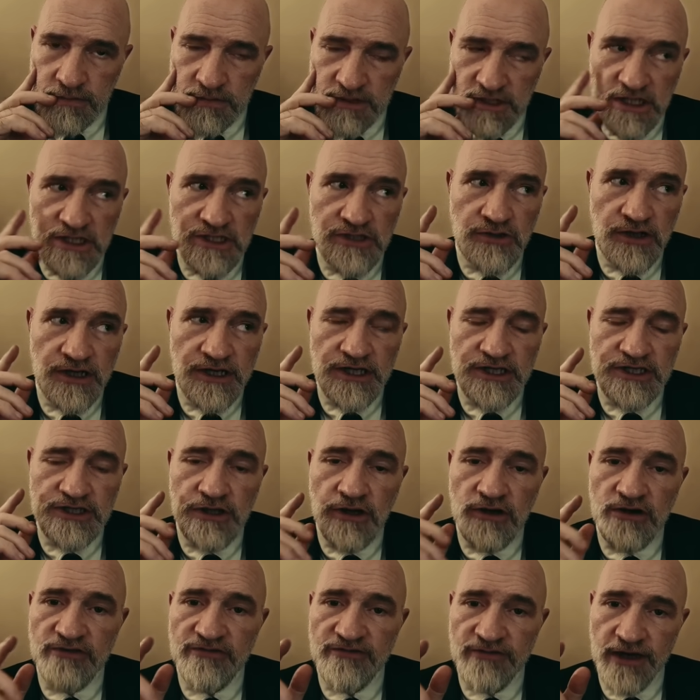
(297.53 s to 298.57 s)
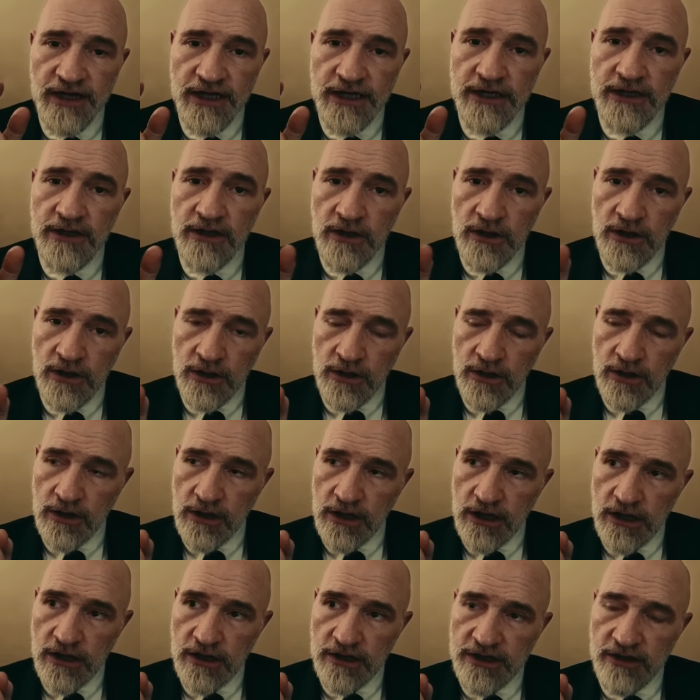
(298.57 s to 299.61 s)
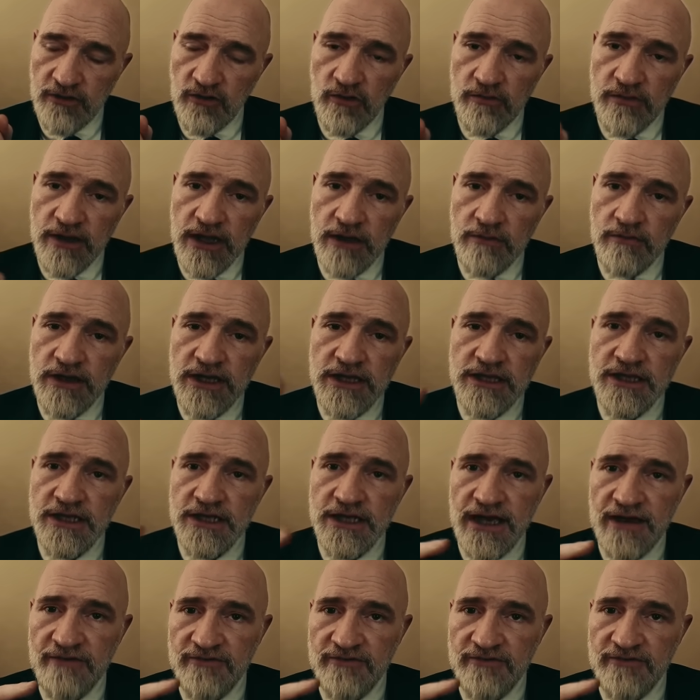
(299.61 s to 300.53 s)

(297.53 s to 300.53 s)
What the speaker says: Just trying to start a fight that will make me then